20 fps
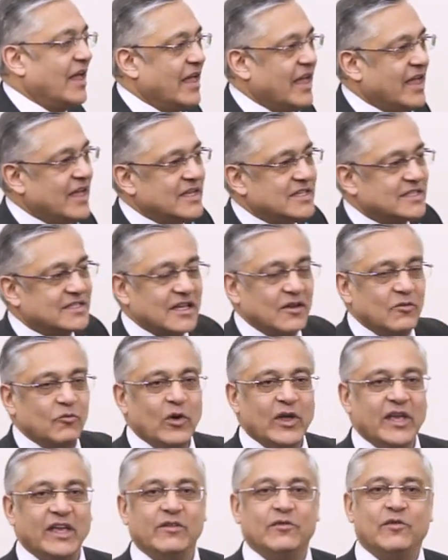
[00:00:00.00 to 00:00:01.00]
is
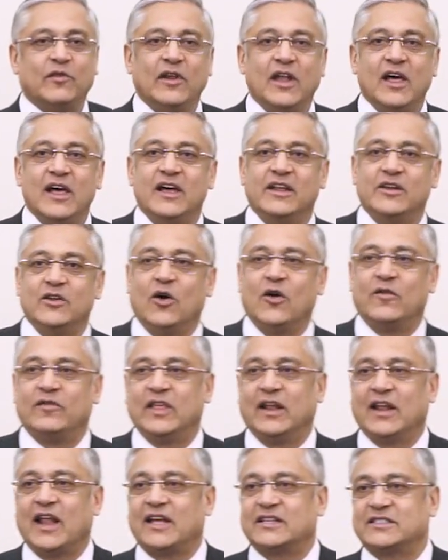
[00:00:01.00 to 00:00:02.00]
we've learned over
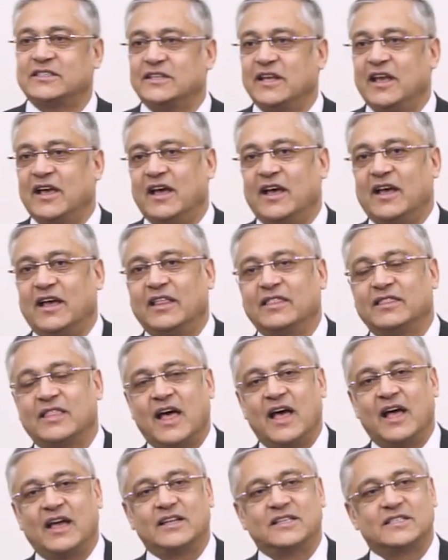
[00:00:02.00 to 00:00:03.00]
the last year
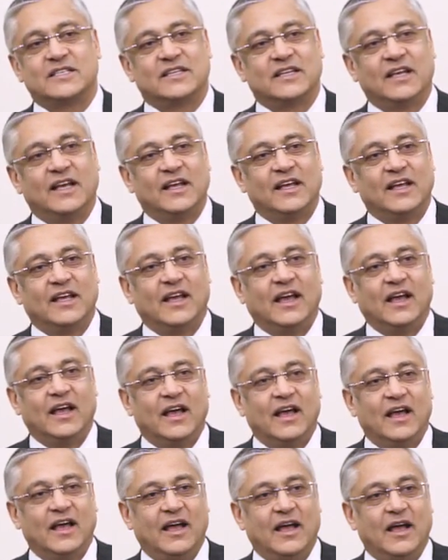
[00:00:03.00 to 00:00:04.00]
that
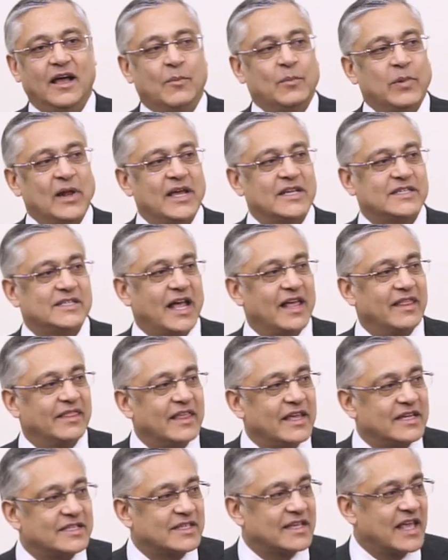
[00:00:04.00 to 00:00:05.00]
a place like
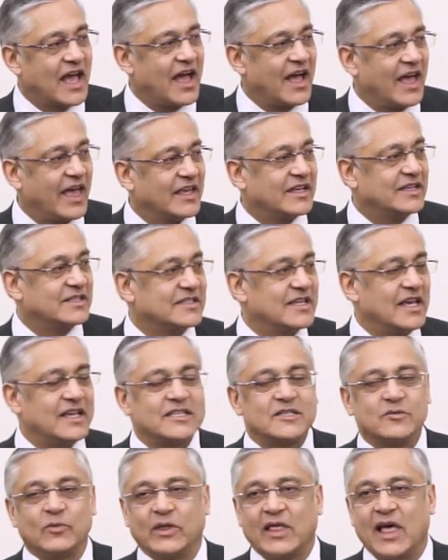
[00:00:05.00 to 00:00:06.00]
this can't
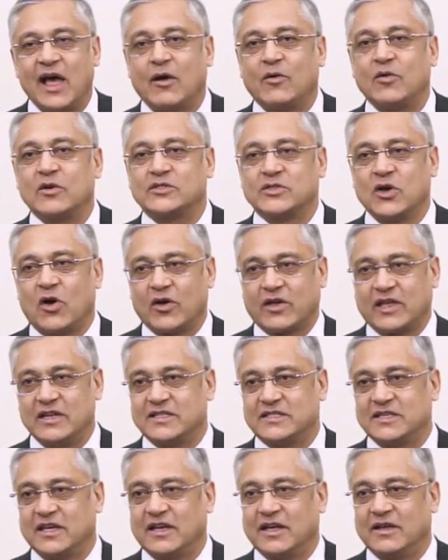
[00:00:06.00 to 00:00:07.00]
exist without
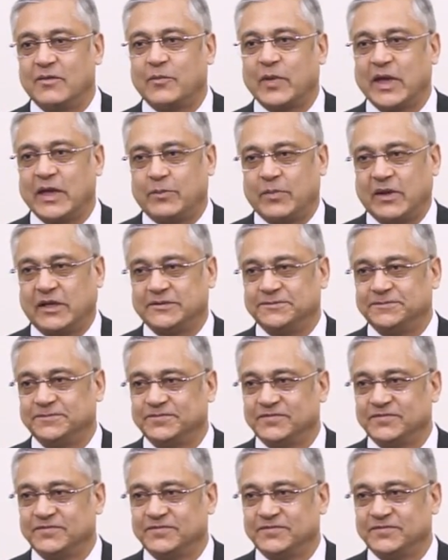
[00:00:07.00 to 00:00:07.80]
talking to people,